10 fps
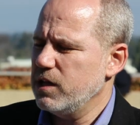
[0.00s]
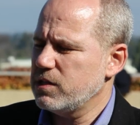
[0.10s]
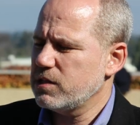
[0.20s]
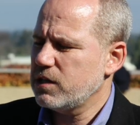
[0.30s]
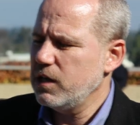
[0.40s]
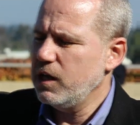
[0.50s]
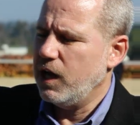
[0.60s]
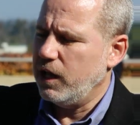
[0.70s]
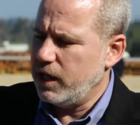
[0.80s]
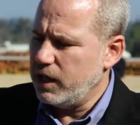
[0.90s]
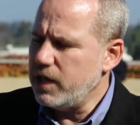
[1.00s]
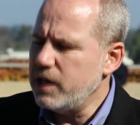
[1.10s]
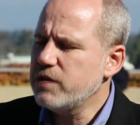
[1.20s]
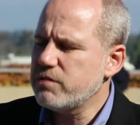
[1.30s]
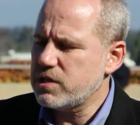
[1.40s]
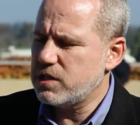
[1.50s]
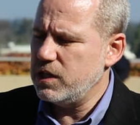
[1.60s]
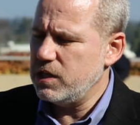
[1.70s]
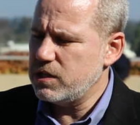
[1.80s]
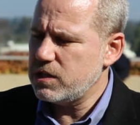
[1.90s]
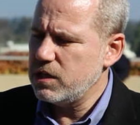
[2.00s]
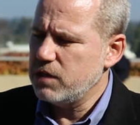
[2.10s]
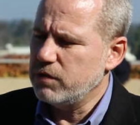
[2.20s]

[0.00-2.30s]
risk, and then industries